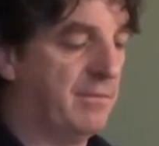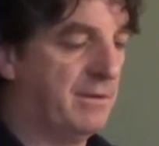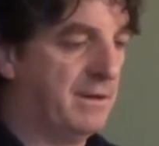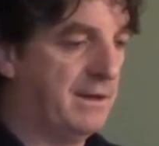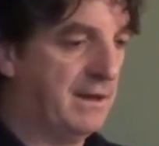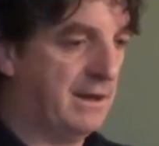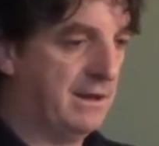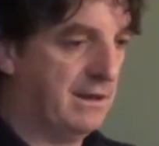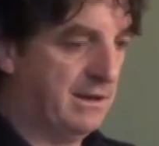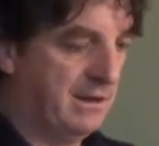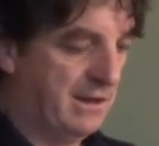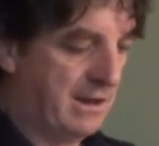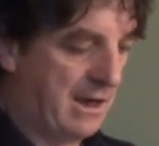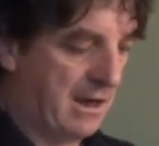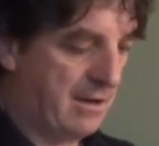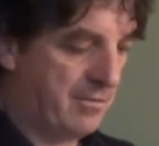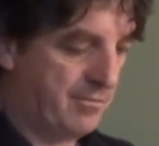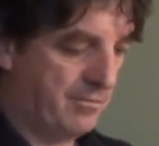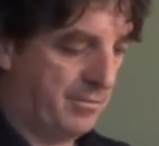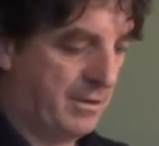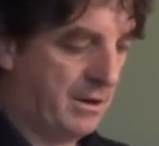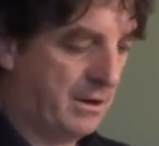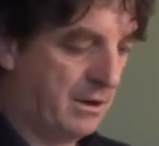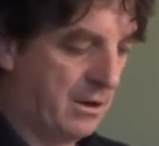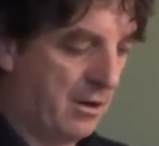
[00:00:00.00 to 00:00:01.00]
But then
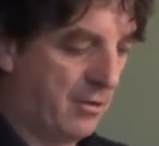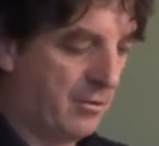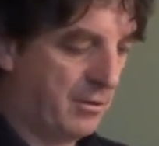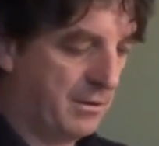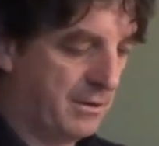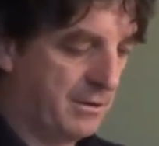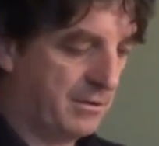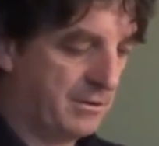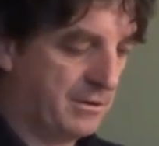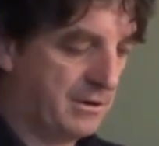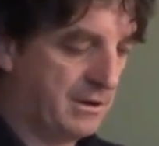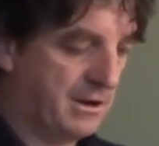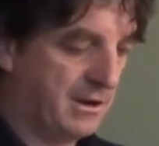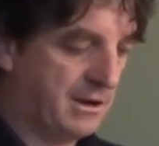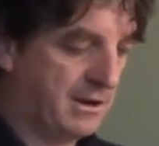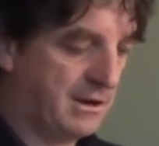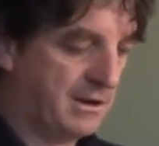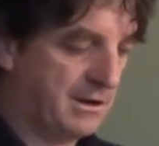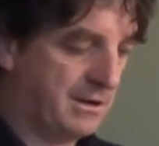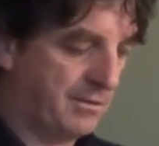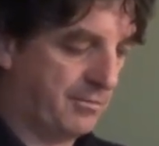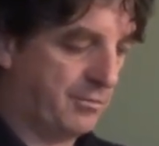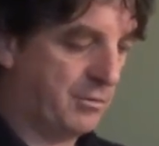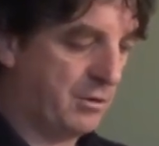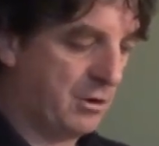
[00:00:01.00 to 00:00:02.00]
down below it, there's this
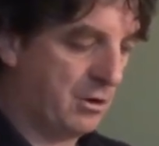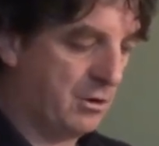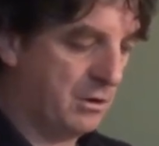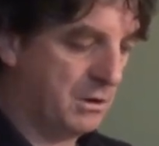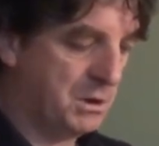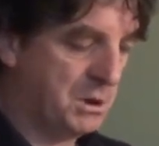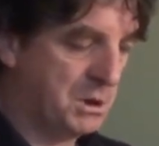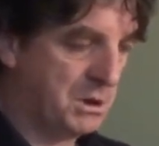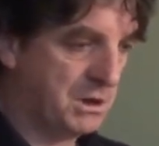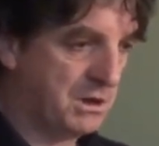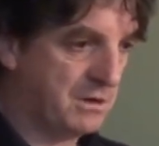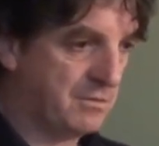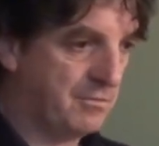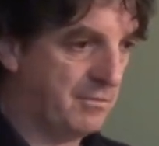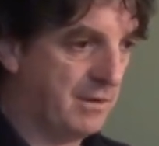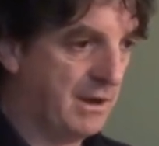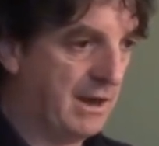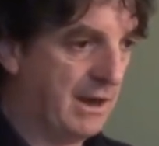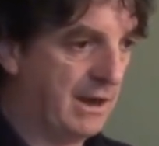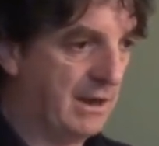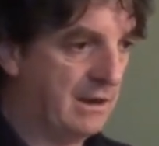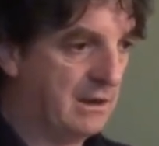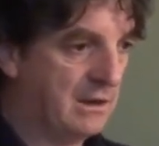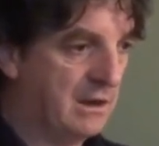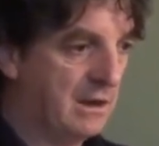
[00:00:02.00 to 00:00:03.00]
subconscious
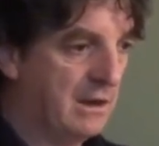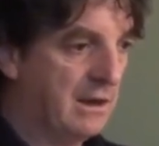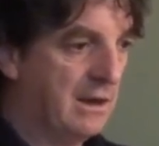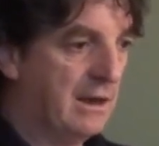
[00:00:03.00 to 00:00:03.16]
mind.